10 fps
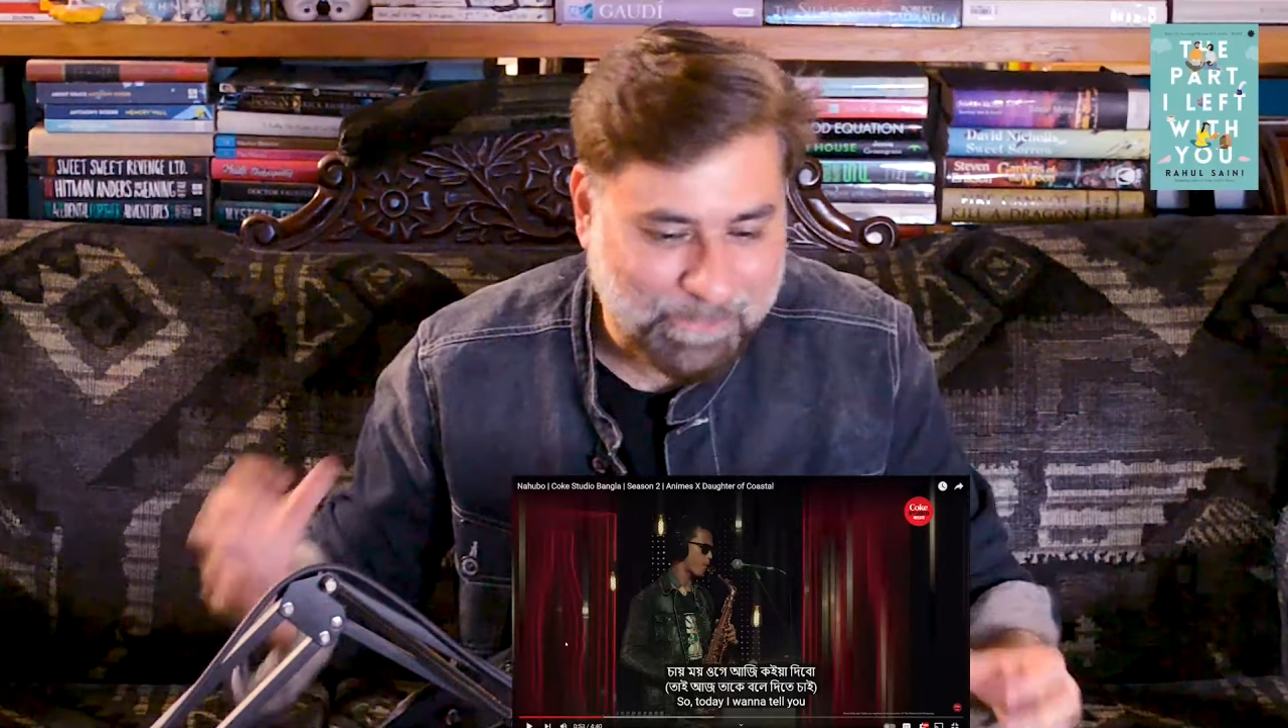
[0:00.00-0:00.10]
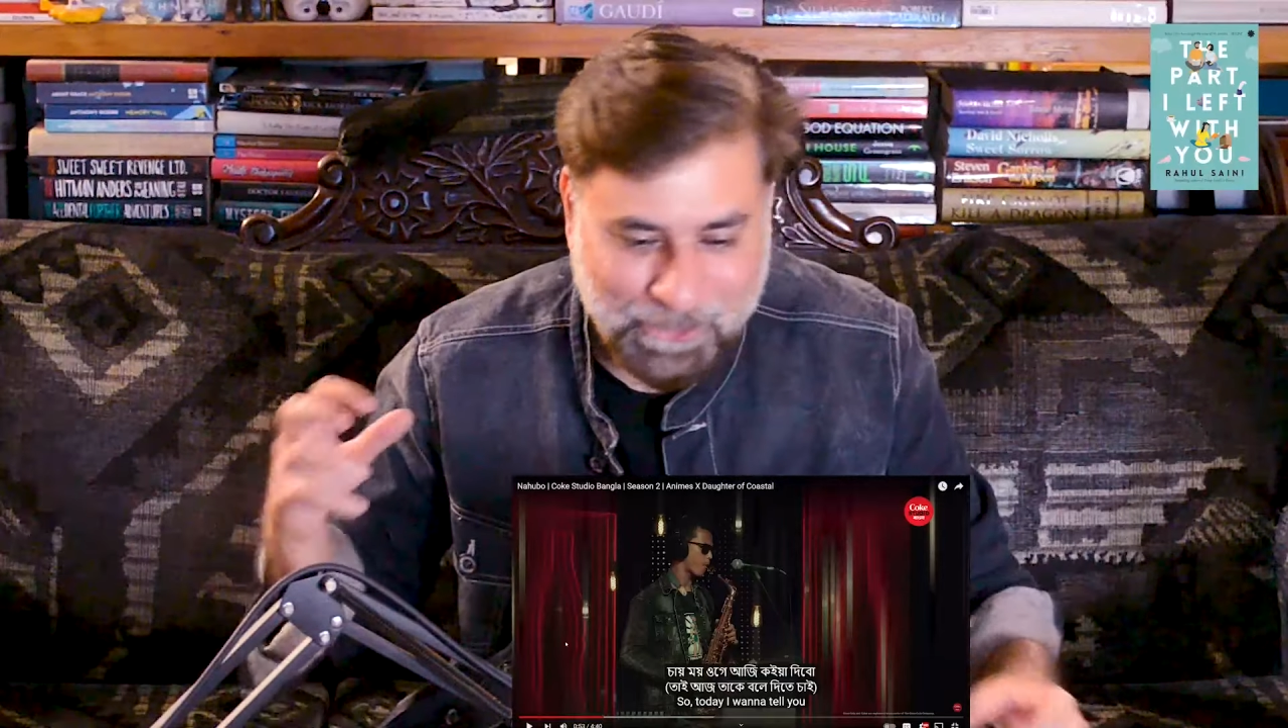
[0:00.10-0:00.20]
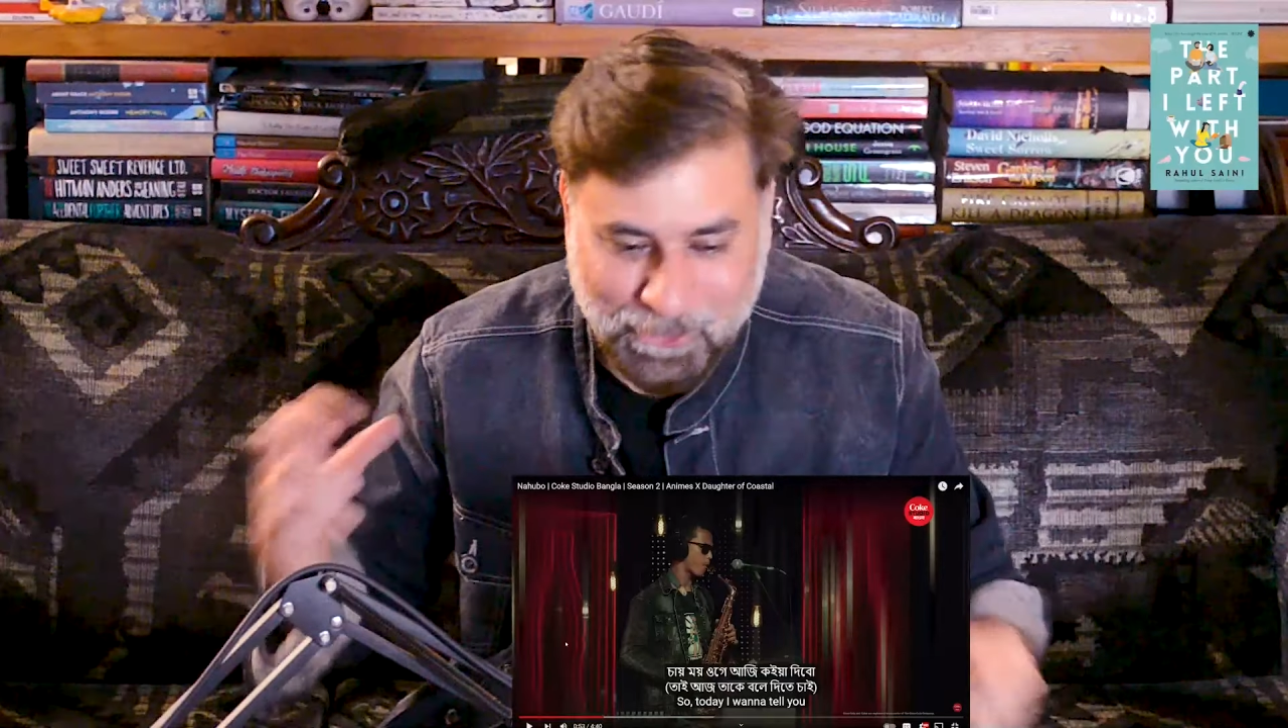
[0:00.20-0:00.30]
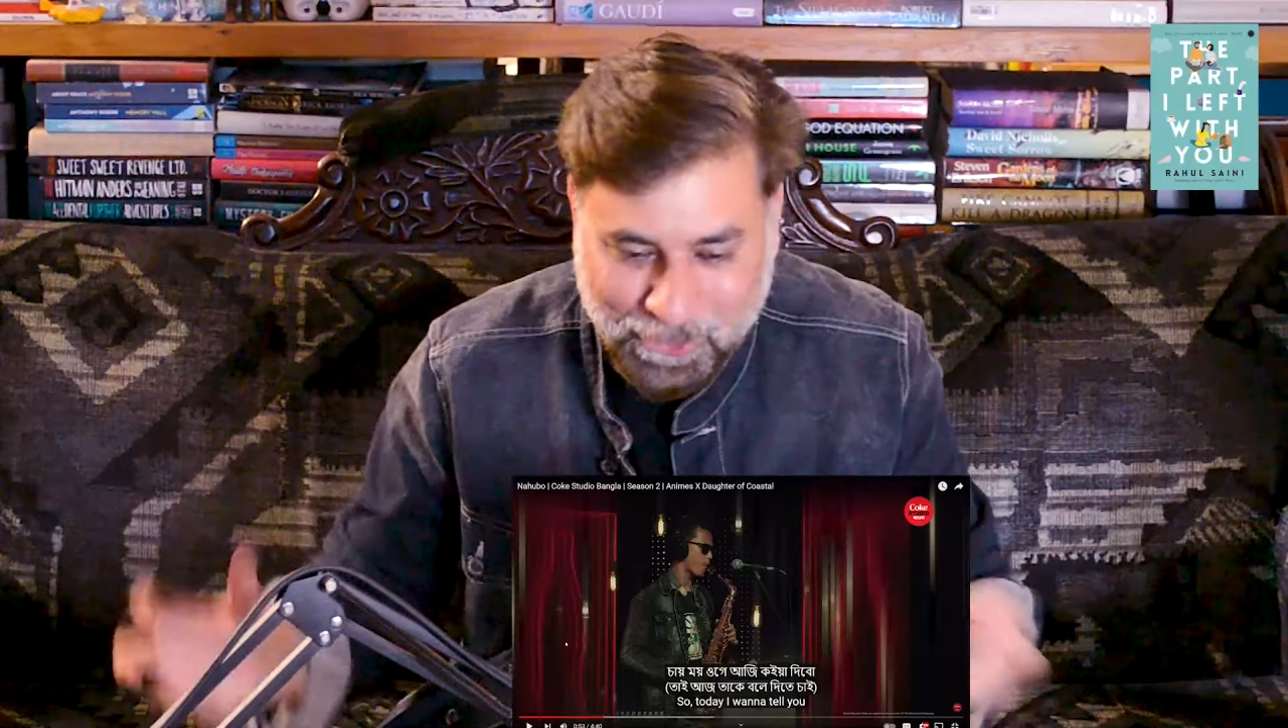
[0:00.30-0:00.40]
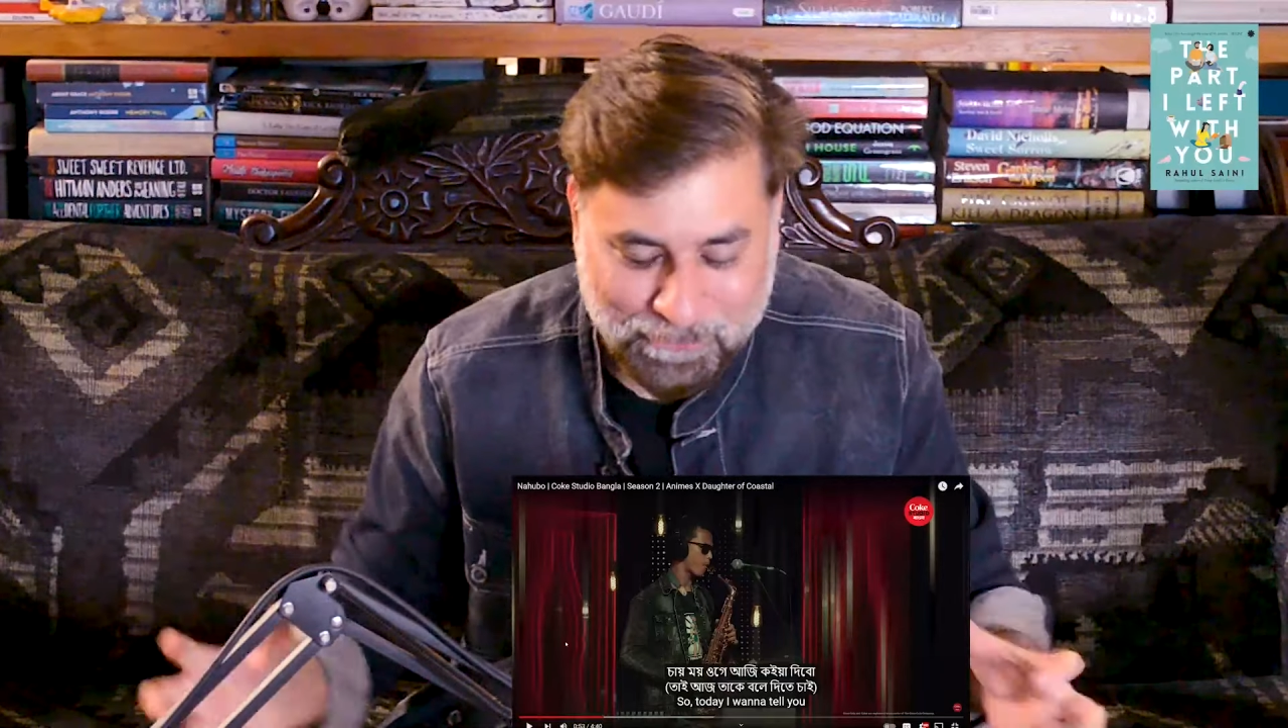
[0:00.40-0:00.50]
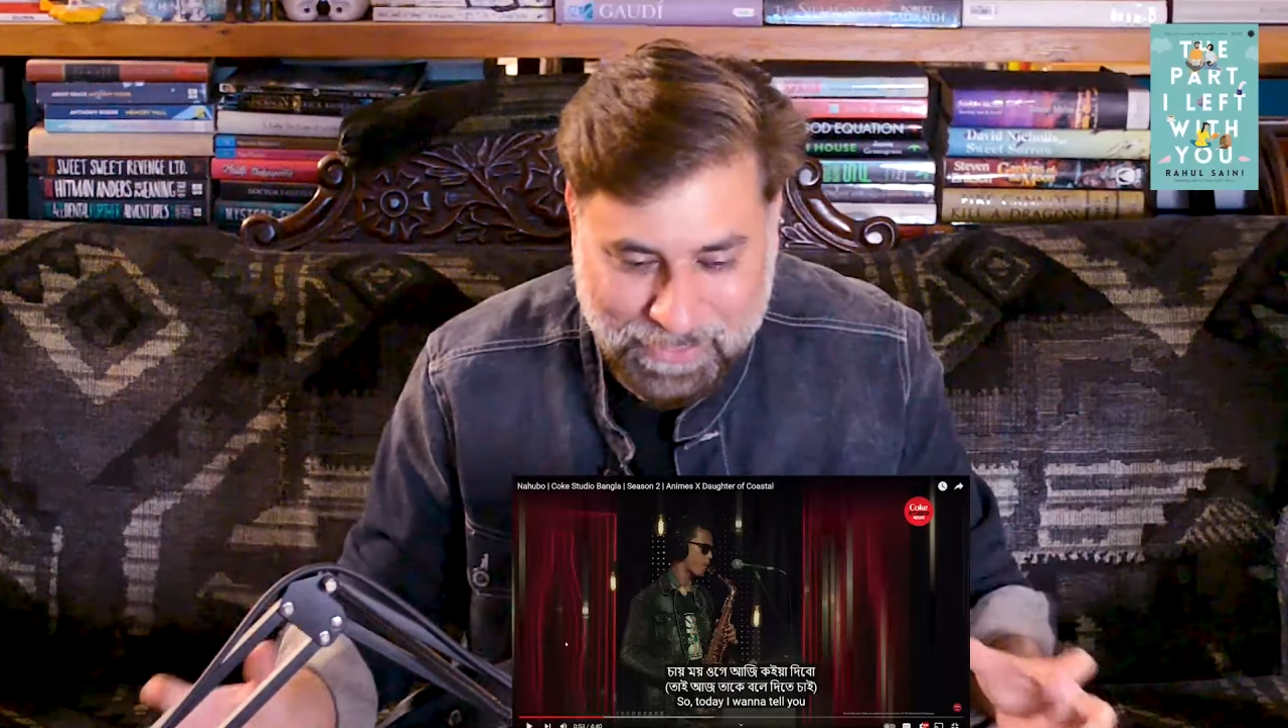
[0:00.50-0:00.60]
a lot of